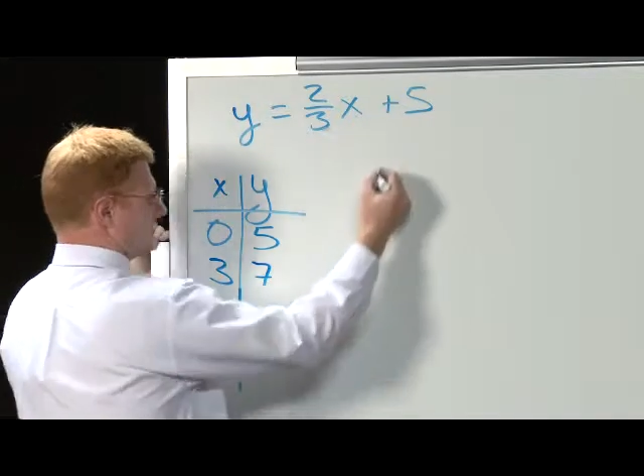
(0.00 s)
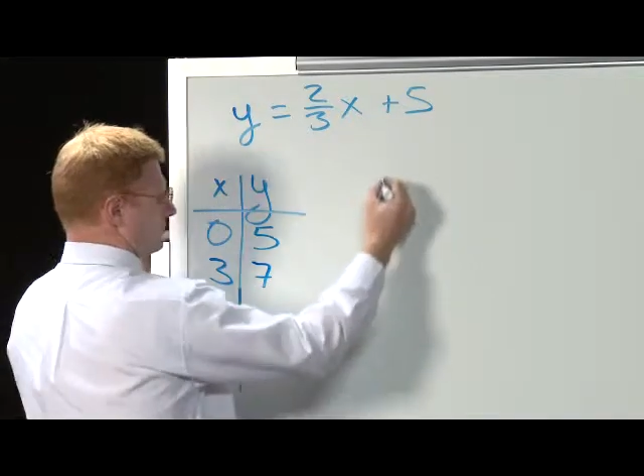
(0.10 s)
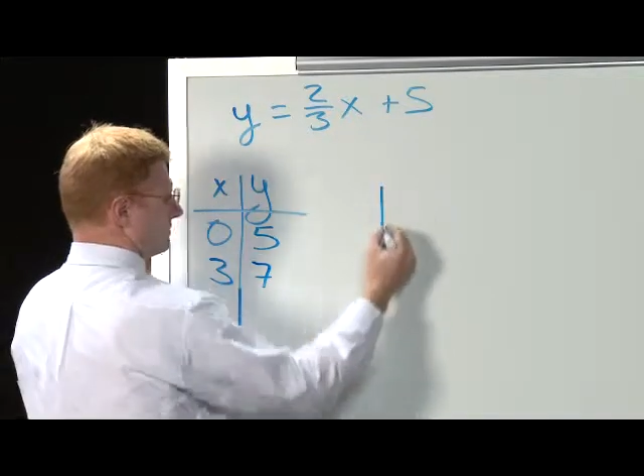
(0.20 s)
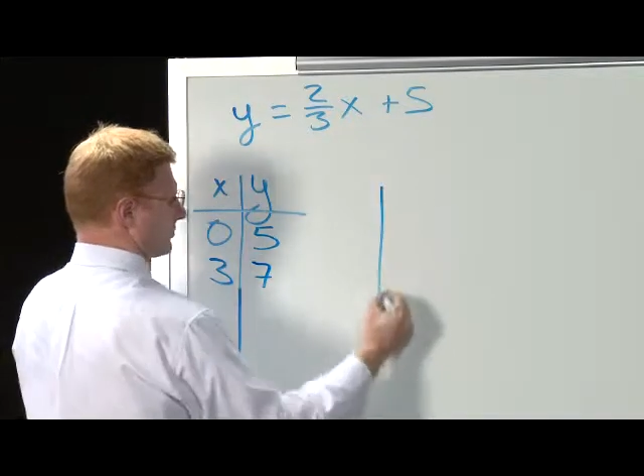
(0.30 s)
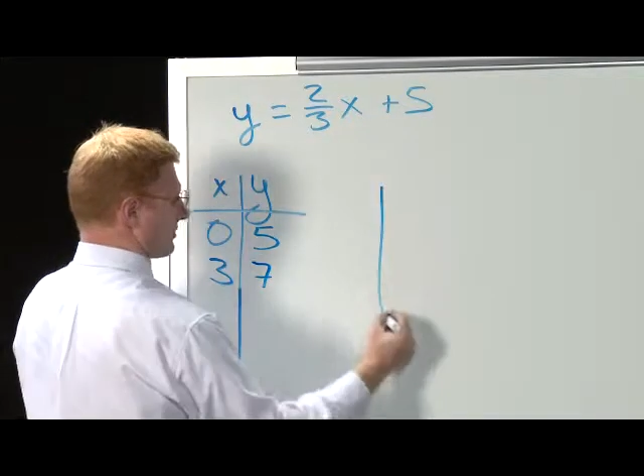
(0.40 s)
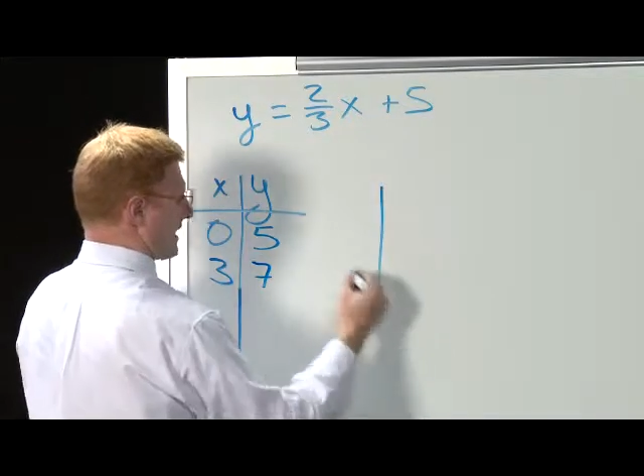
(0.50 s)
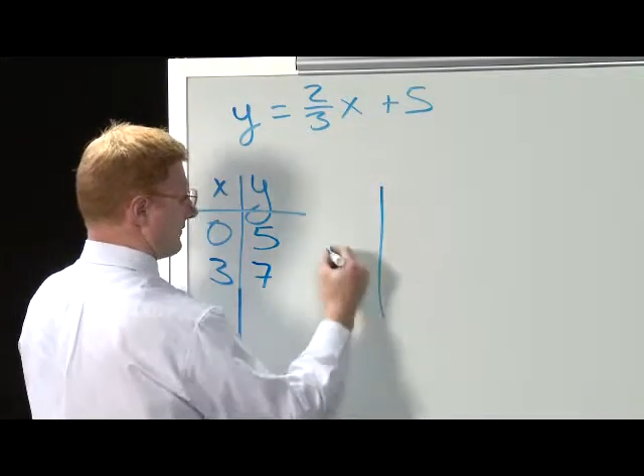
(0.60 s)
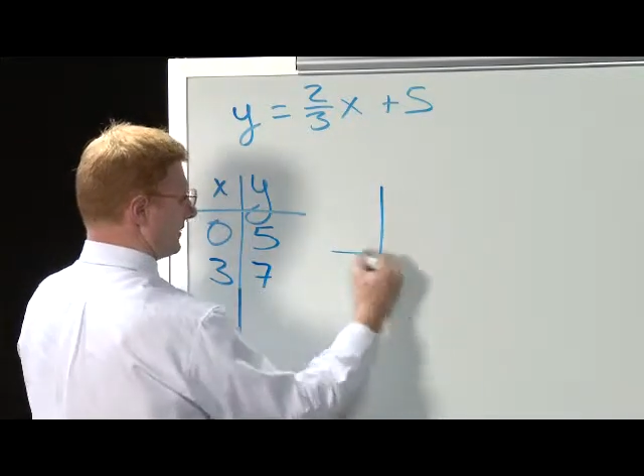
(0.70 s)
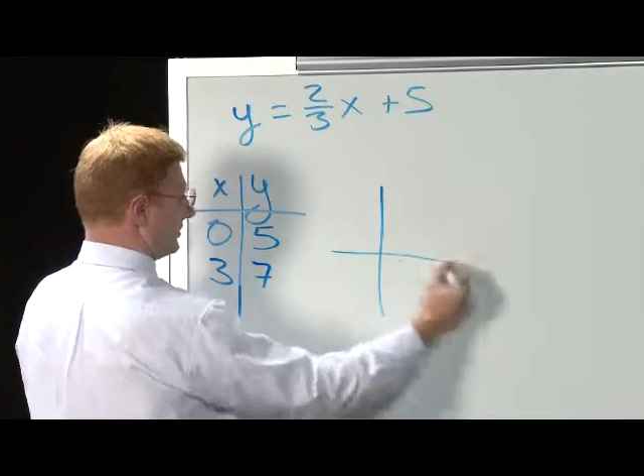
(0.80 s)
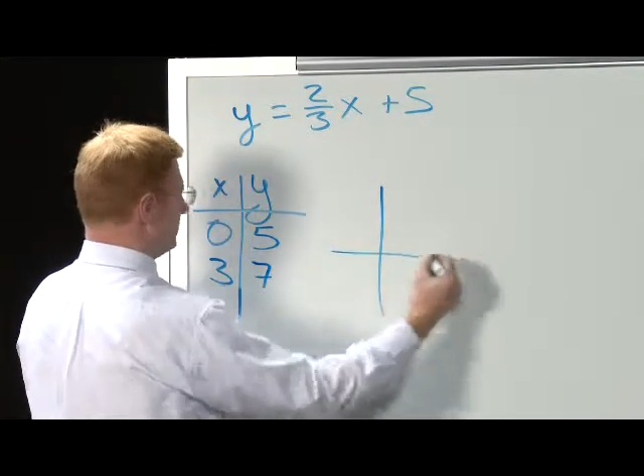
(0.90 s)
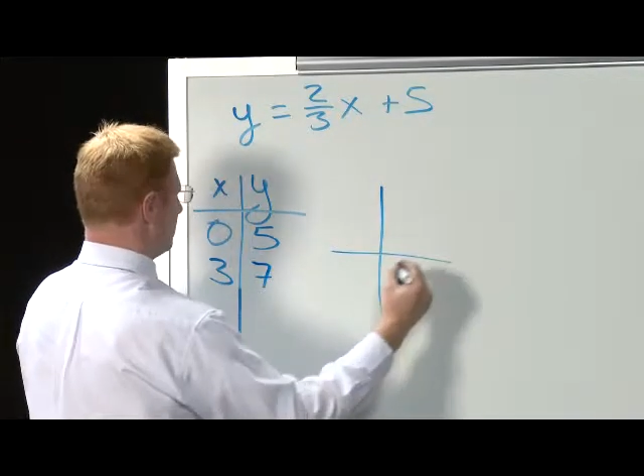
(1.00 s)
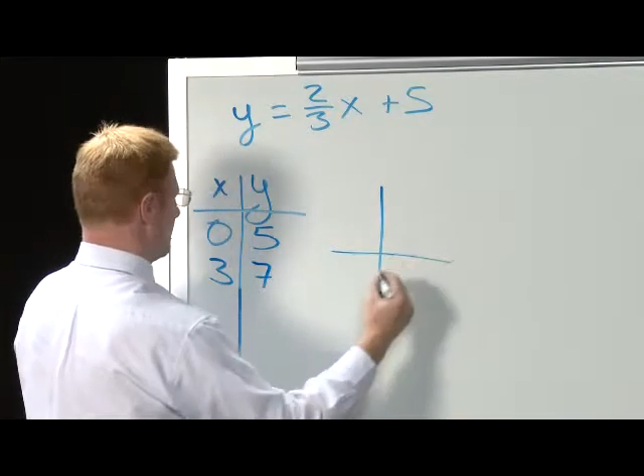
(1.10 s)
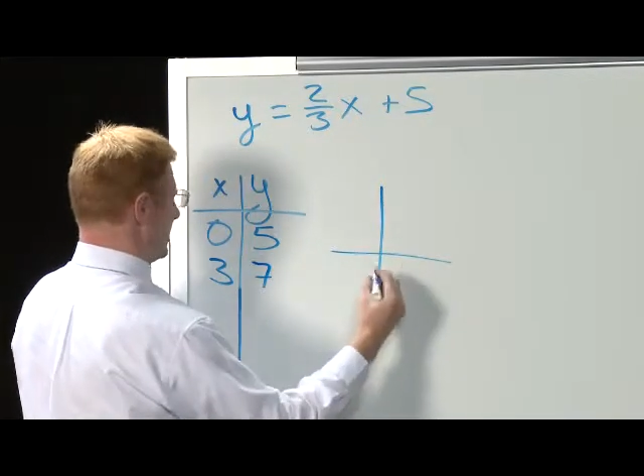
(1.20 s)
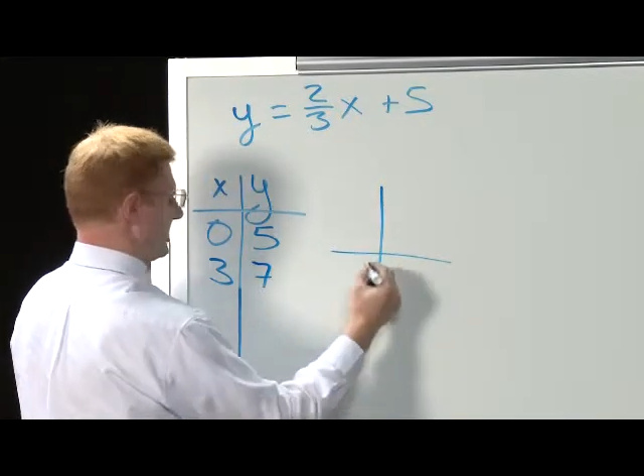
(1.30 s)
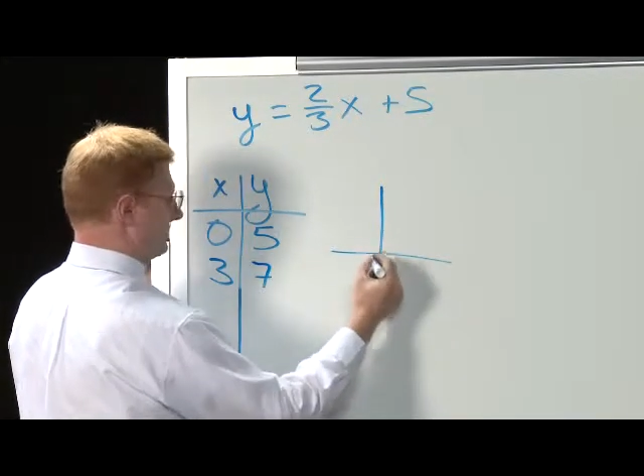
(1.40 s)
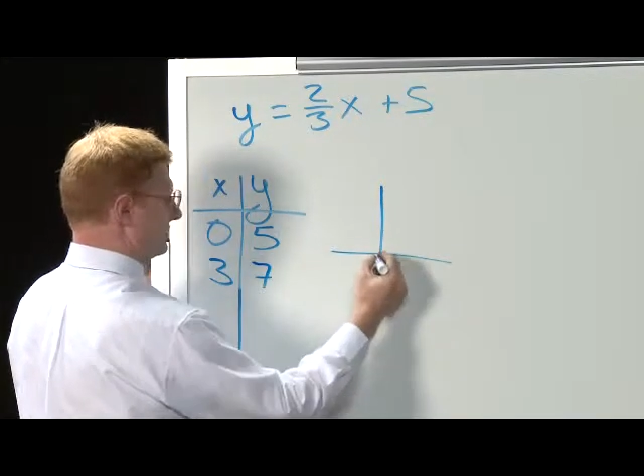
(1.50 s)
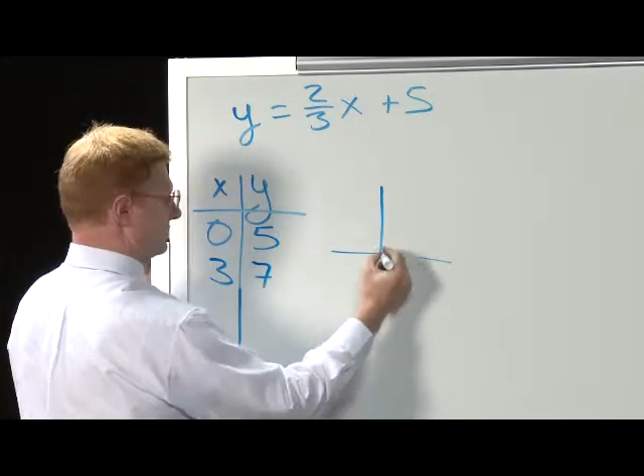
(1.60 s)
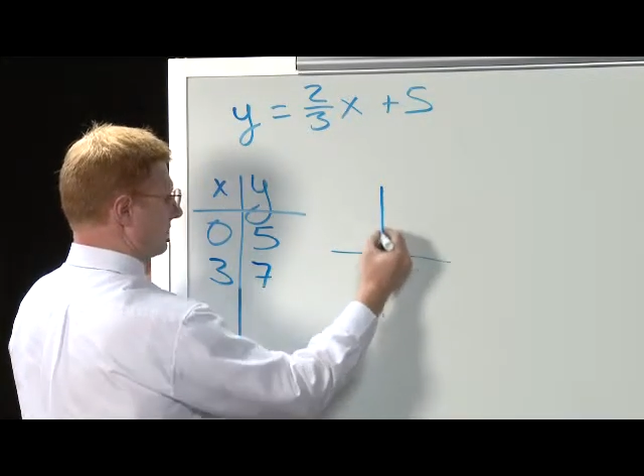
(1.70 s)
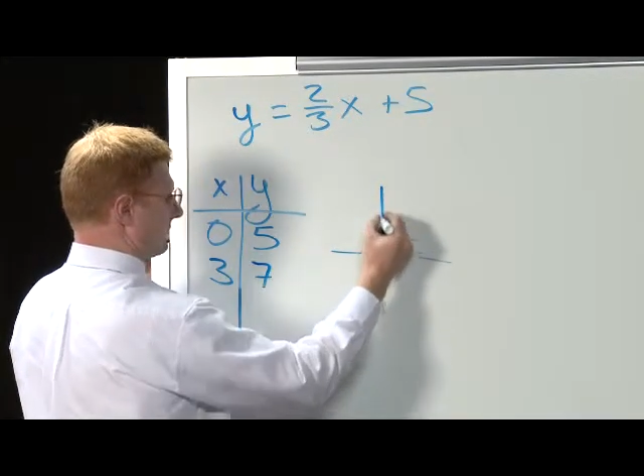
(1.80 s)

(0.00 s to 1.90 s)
So when you graph it, you have 0,